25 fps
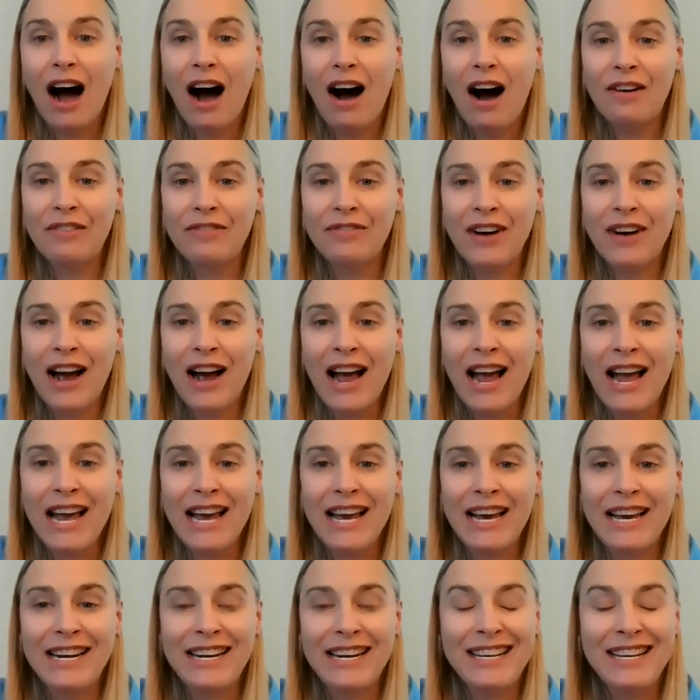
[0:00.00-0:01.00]
All
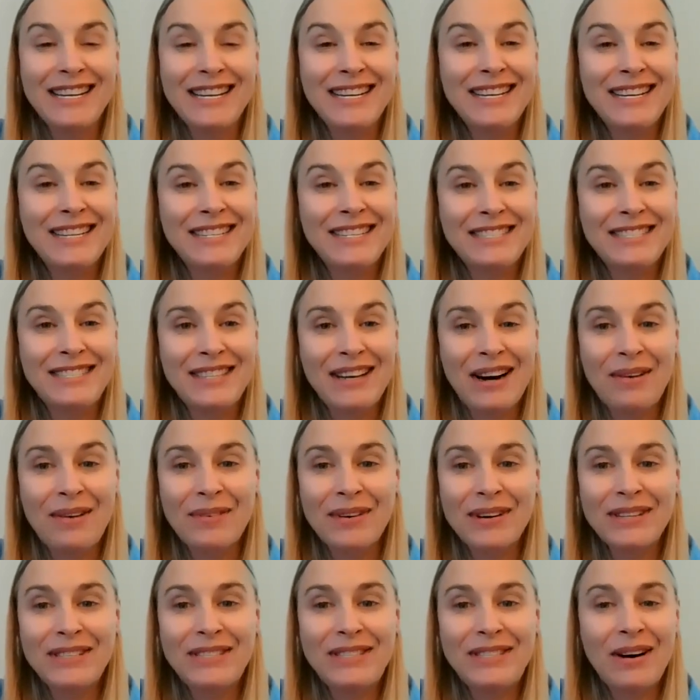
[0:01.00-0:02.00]
right. So
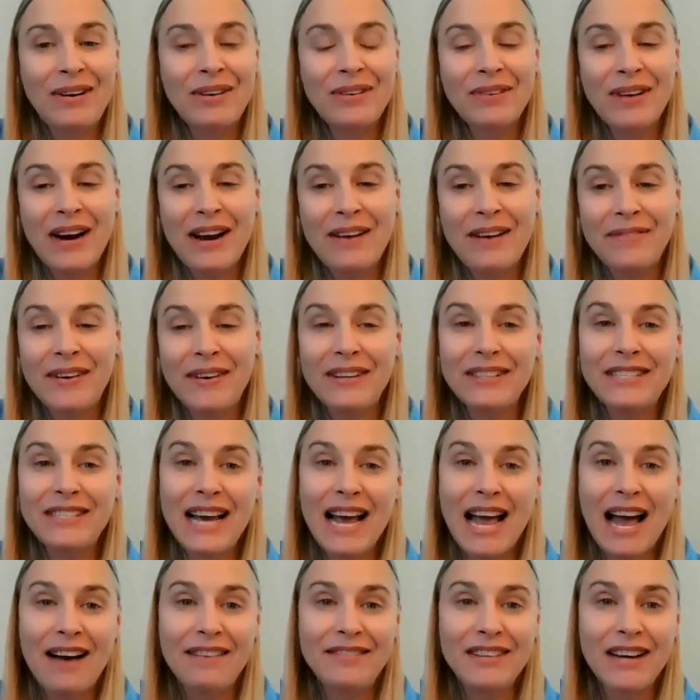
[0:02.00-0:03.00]
we're so grateful
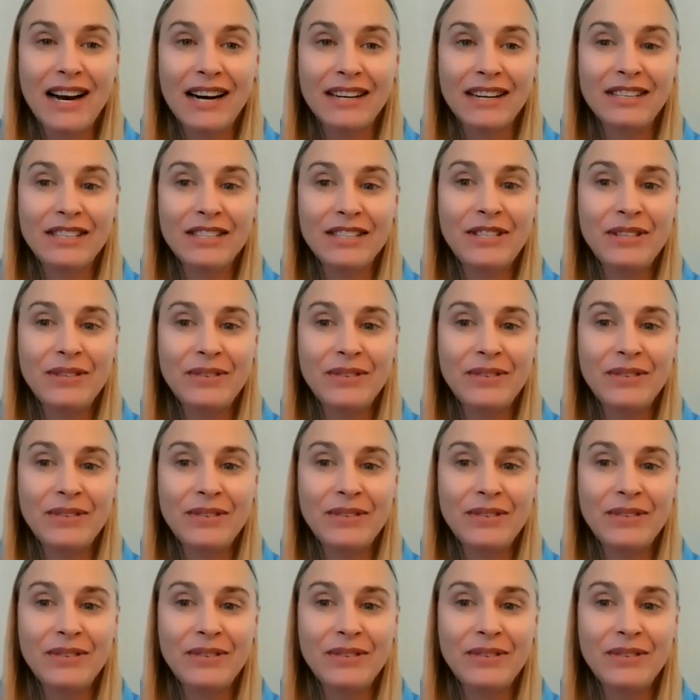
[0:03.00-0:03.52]
to have Dr.